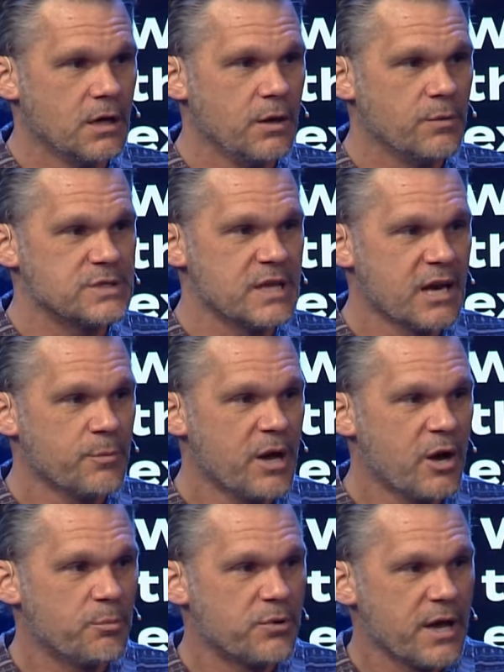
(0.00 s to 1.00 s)
It was not
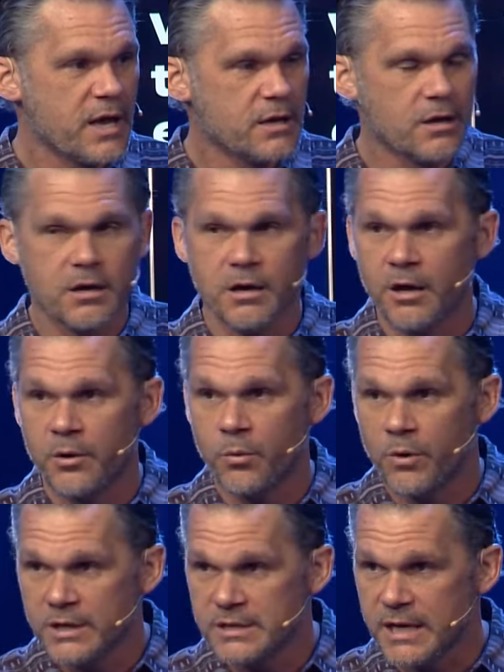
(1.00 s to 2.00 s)
about bread on
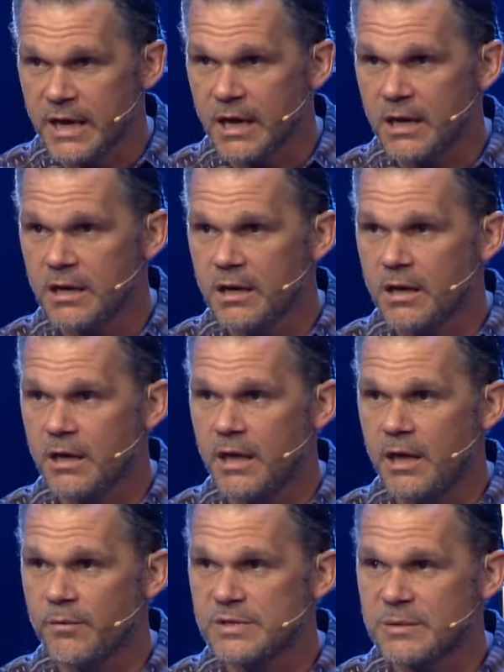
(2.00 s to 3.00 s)
one day.
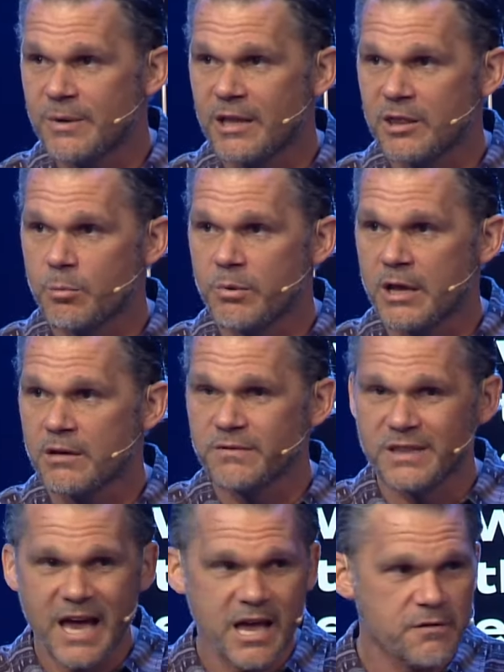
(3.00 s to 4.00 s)
It was about the bread of
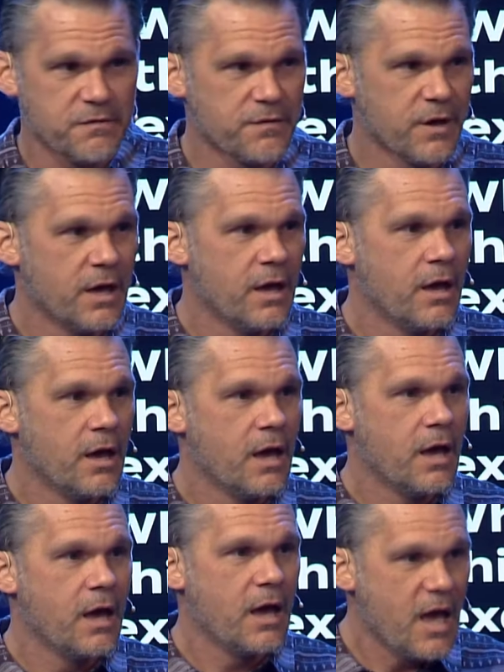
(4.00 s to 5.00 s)
life
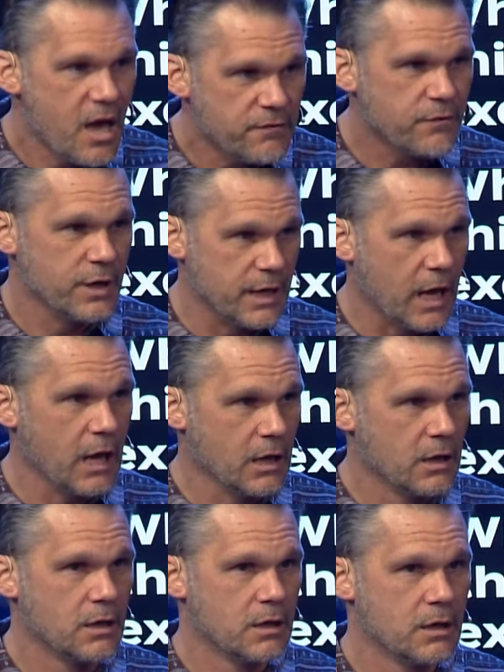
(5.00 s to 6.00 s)
every day.
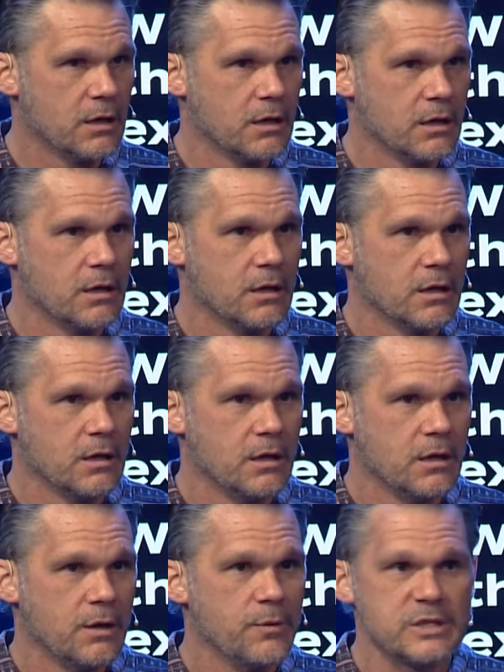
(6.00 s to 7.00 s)

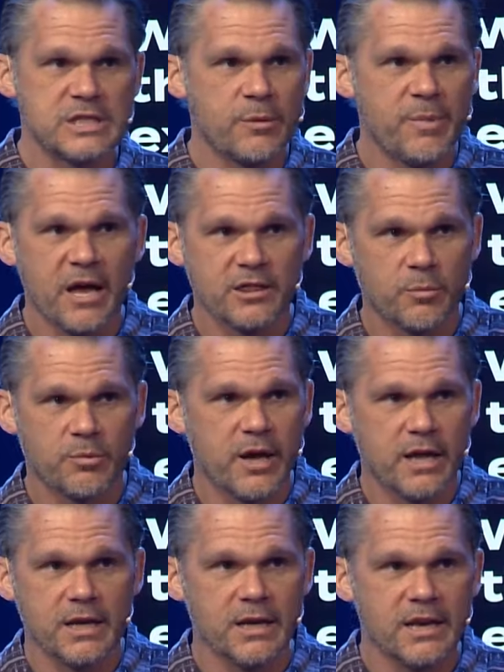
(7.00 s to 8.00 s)
It wasn't about the
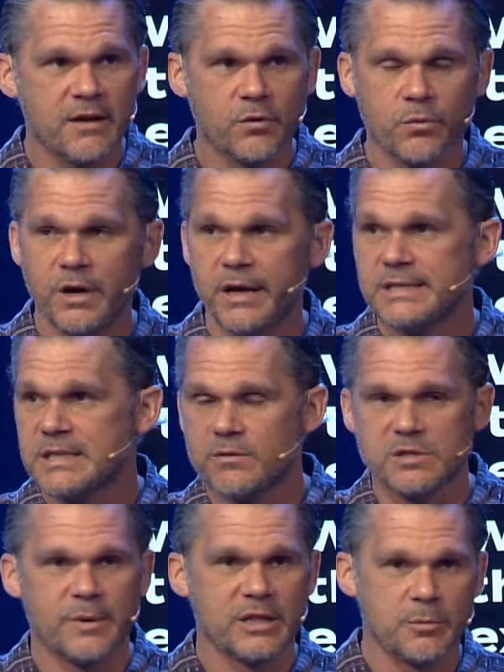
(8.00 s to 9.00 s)
bread. It never was. It
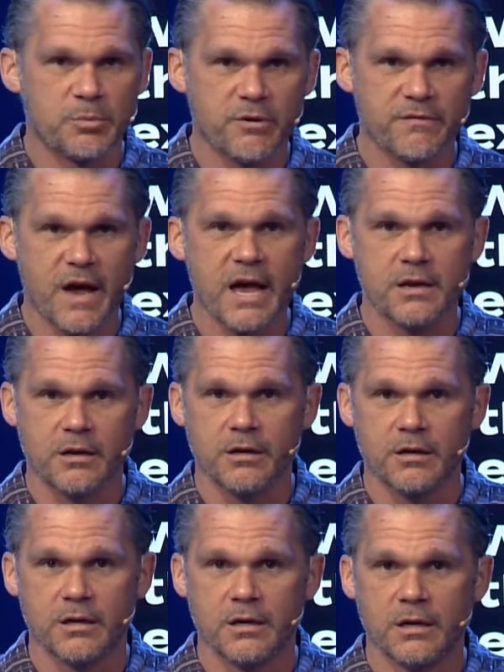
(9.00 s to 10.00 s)
was about the provider.